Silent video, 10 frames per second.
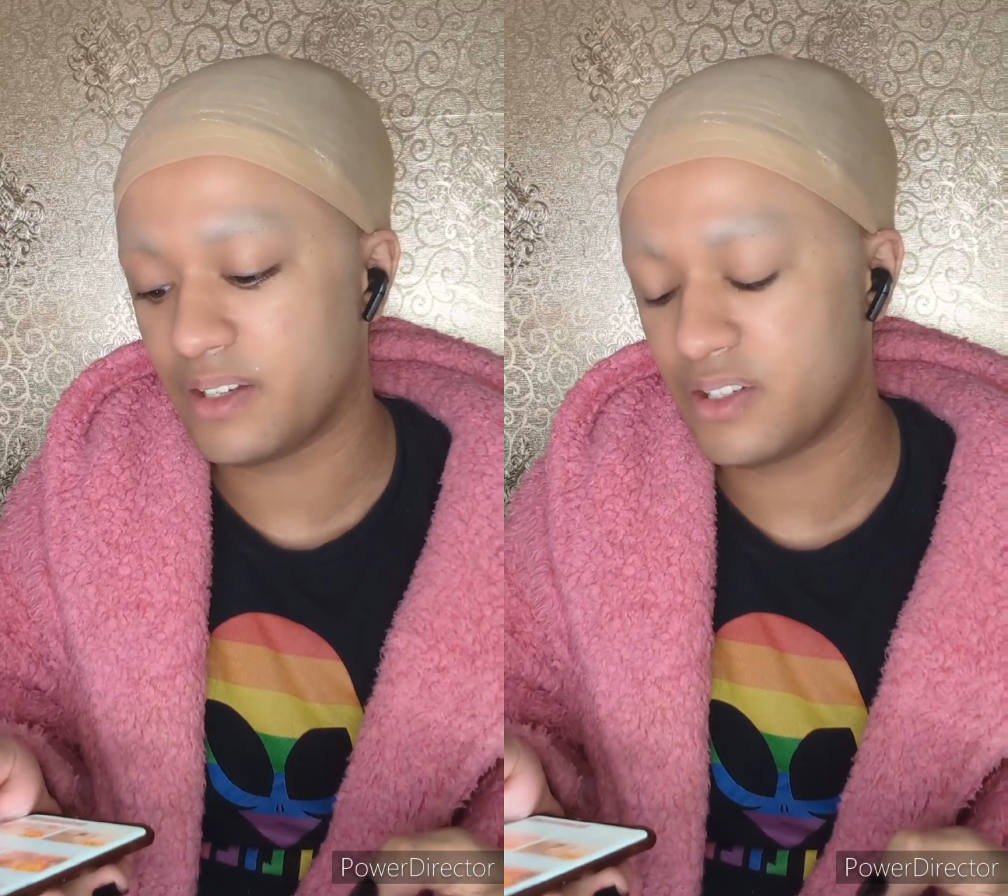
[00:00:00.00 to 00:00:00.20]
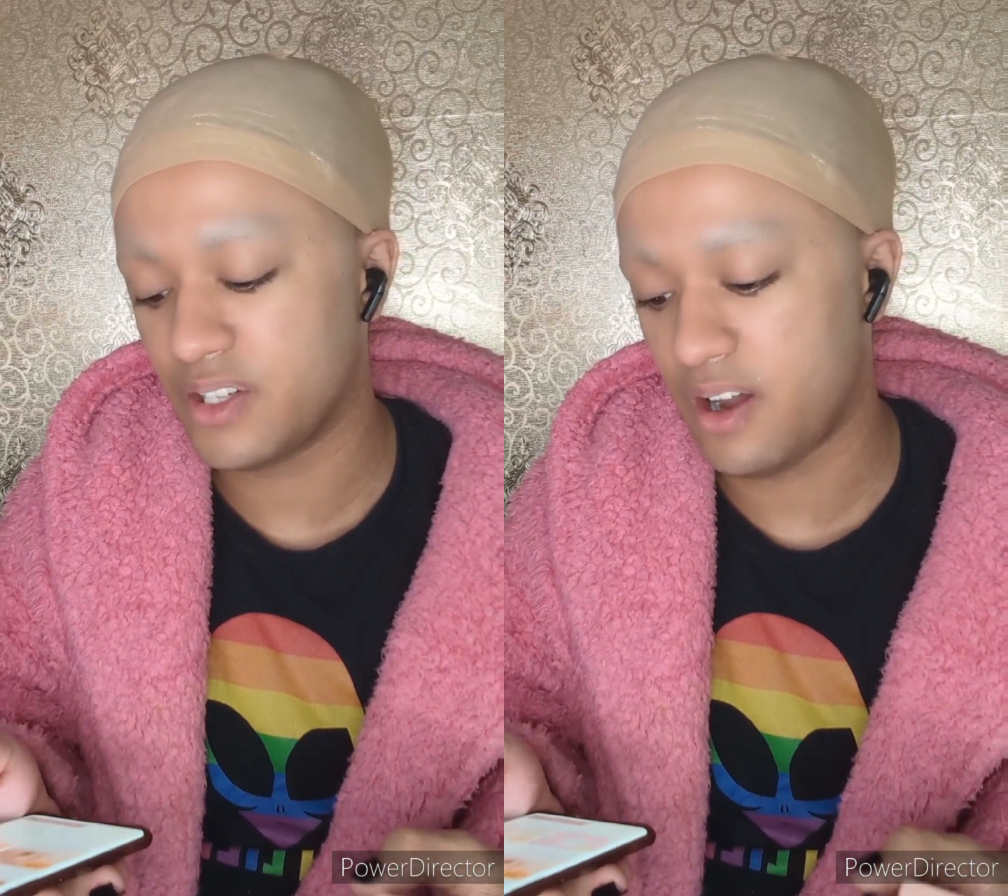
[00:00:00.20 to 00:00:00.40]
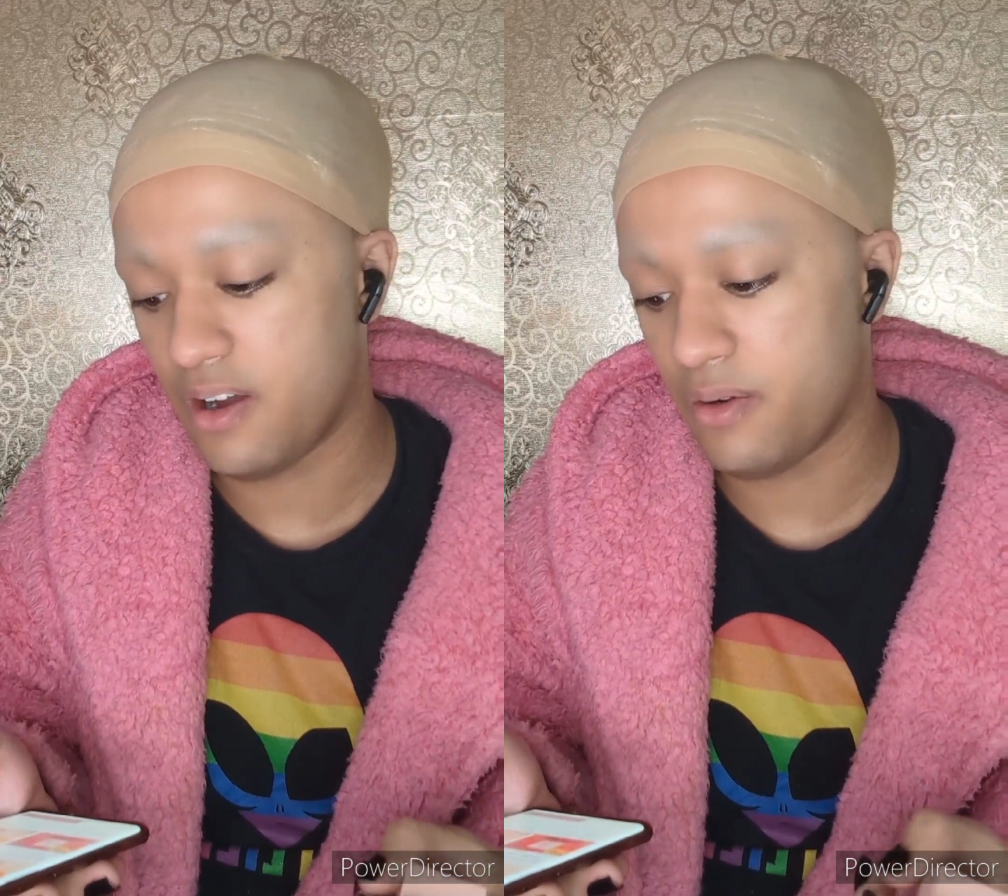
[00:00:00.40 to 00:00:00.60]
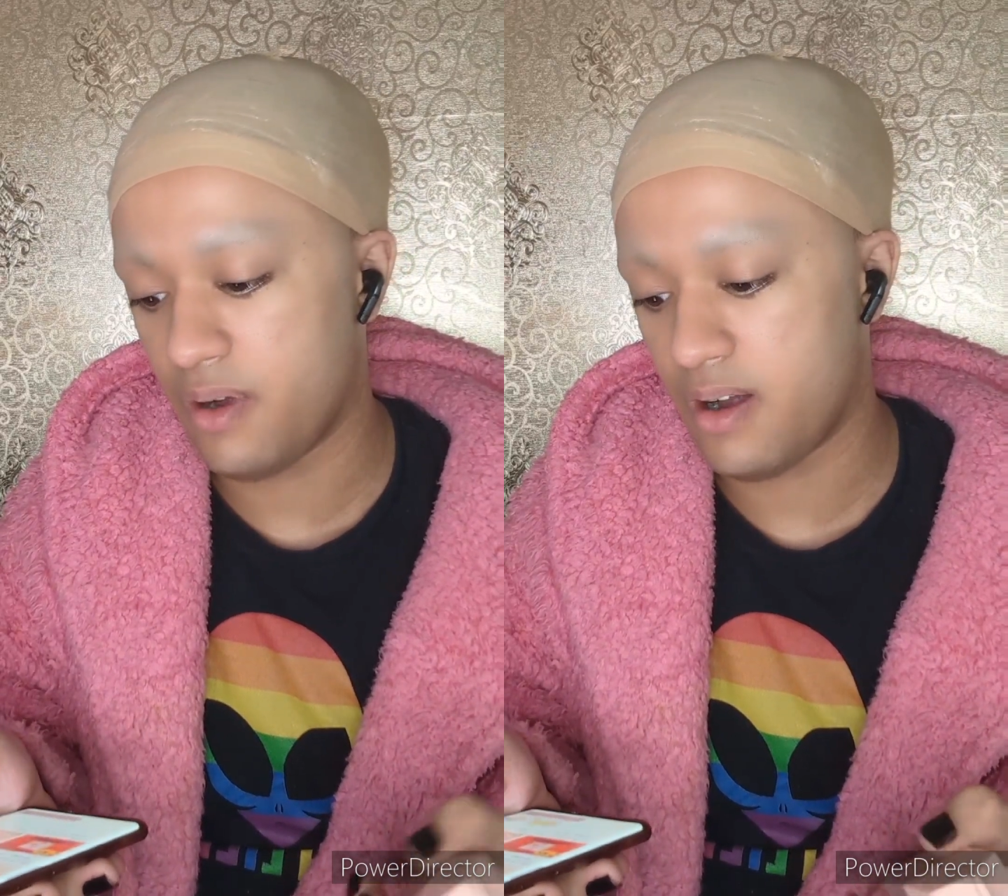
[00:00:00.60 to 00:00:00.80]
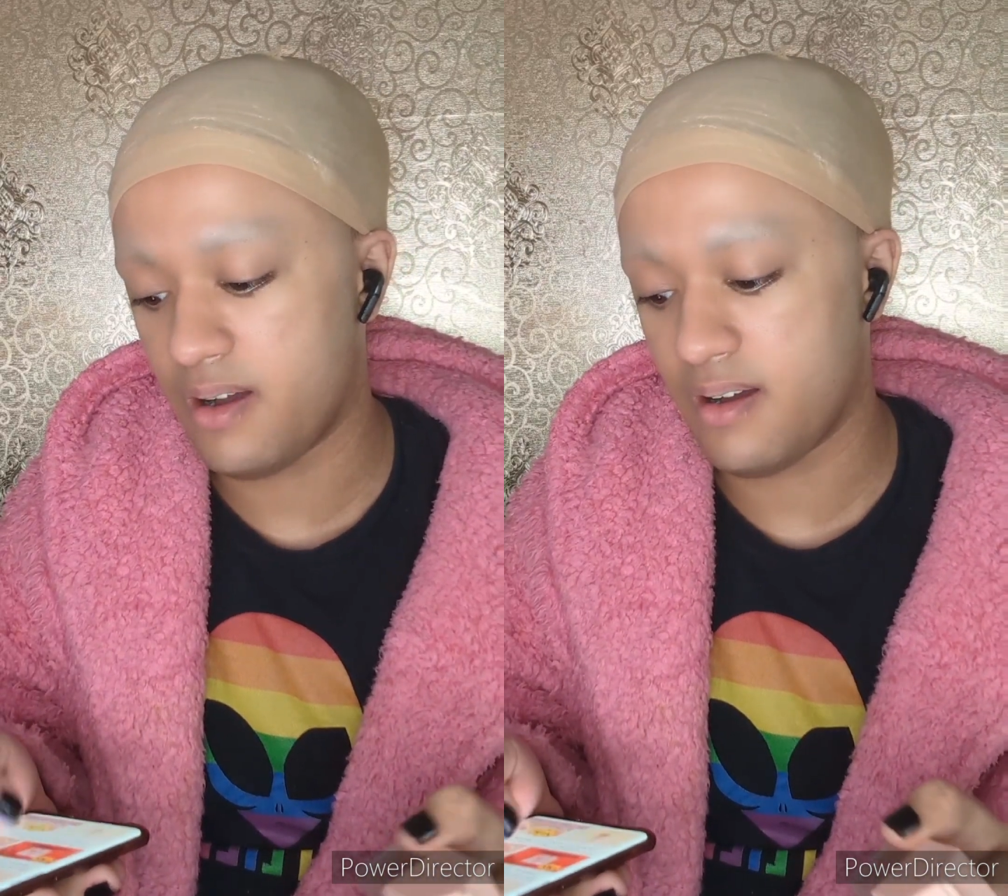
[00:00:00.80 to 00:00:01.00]
so
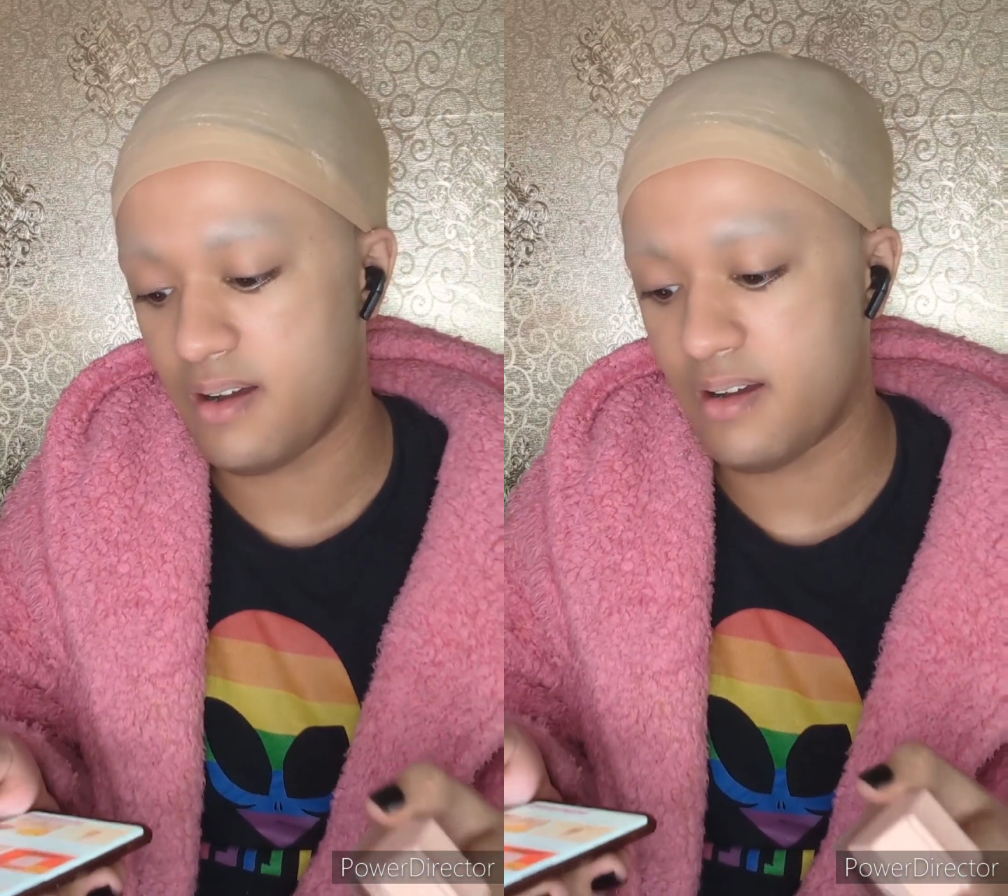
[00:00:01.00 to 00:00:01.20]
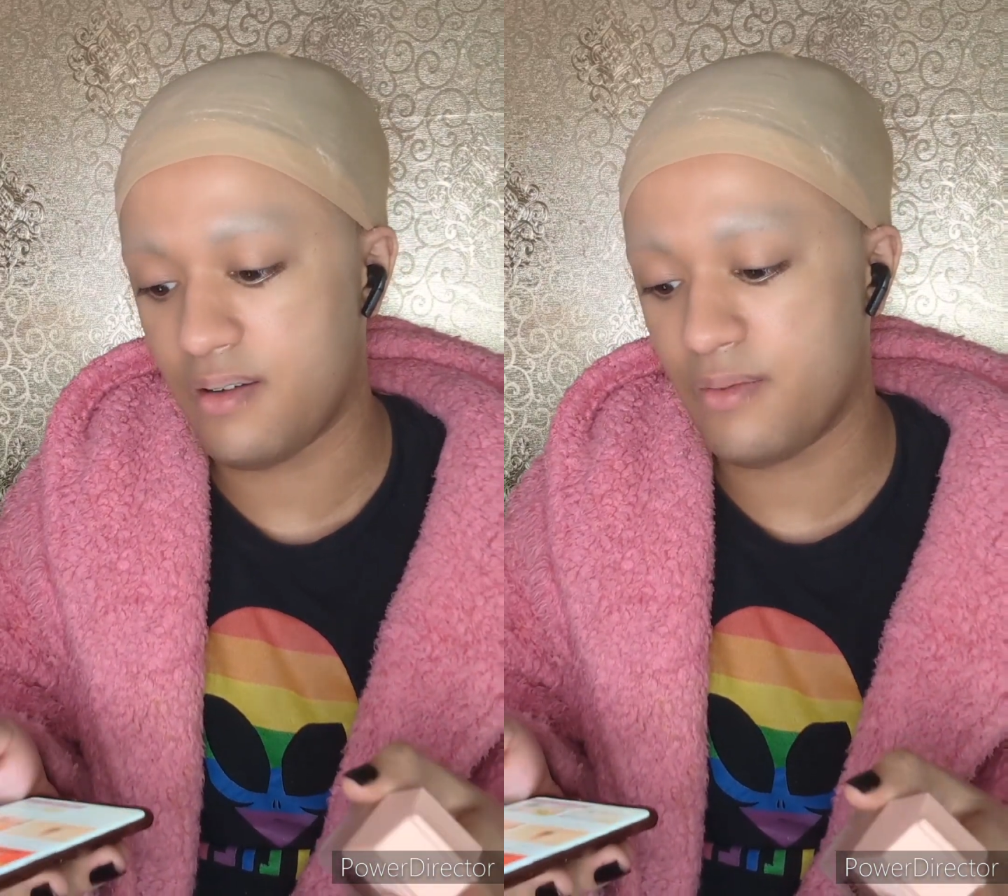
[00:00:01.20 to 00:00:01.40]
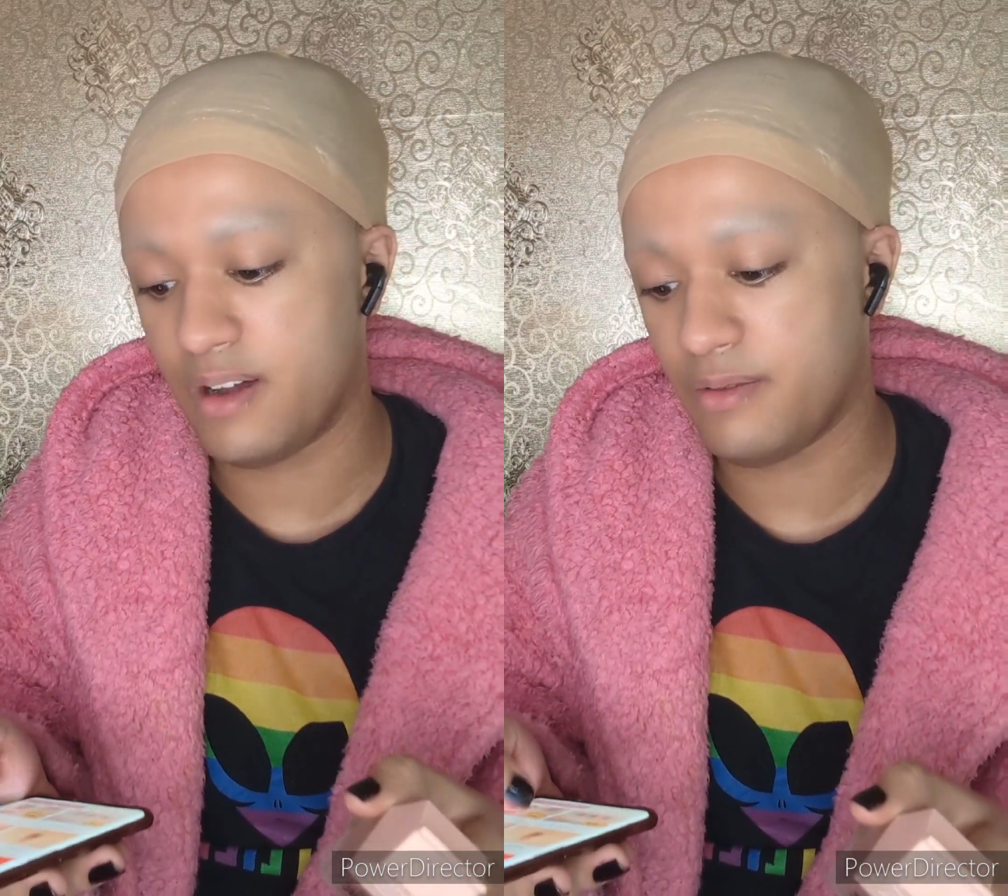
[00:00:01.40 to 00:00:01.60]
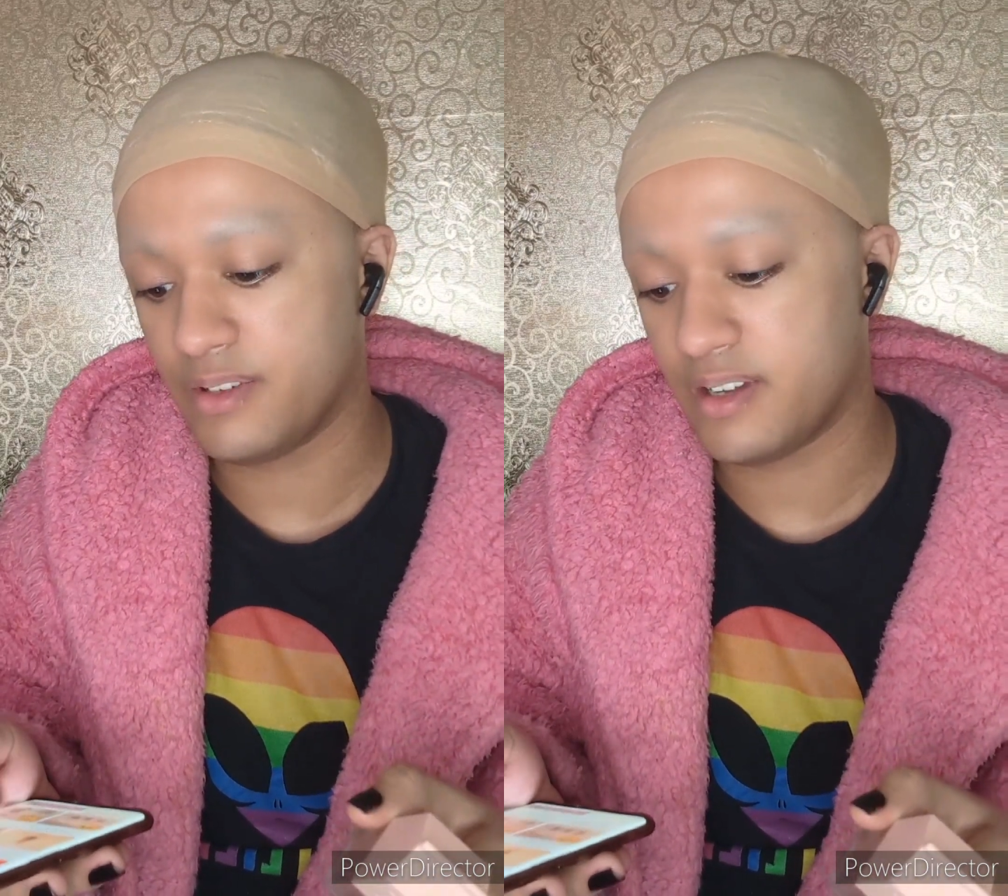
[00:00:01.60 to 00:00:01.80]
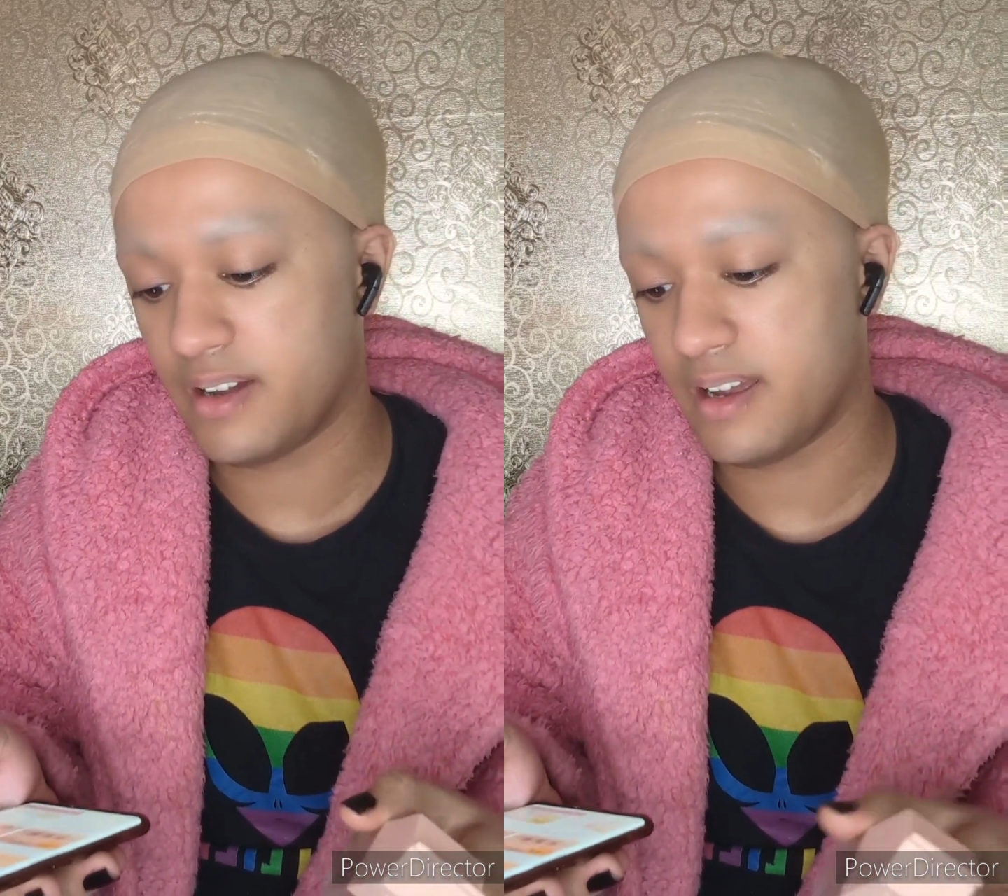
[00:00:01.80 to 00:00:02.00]
where
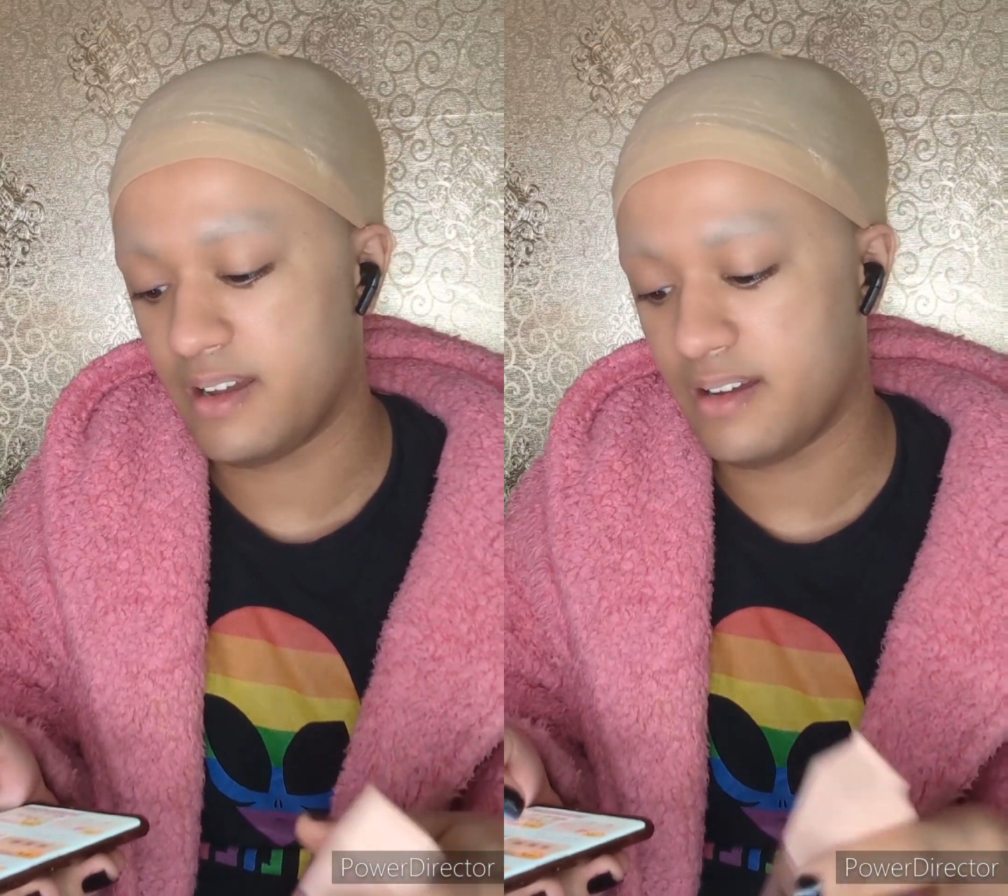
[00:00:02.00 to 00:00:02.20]
was I?